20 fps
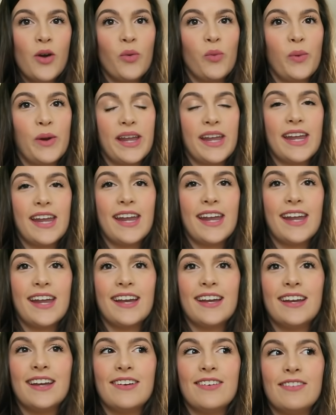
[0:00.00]

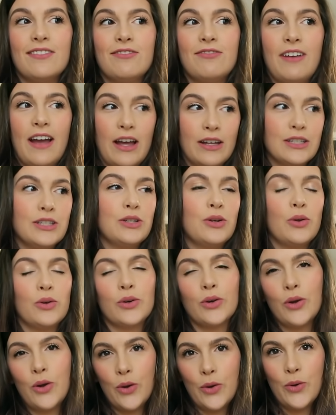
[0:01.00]
We found an
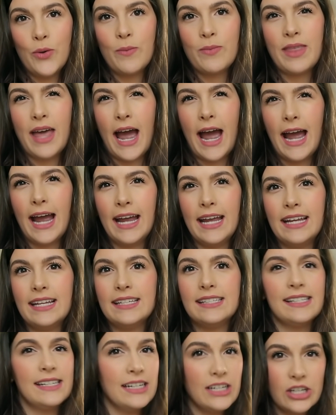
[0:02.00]
older home that
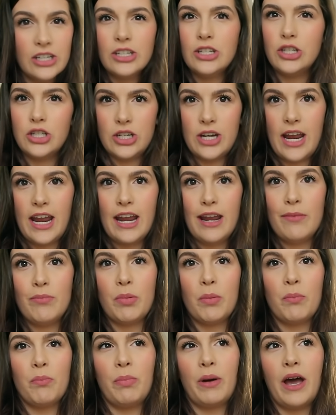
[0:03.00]
is in good
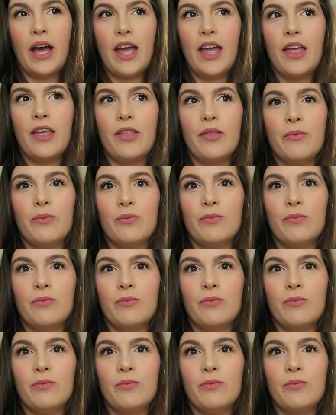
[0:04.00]
shape, but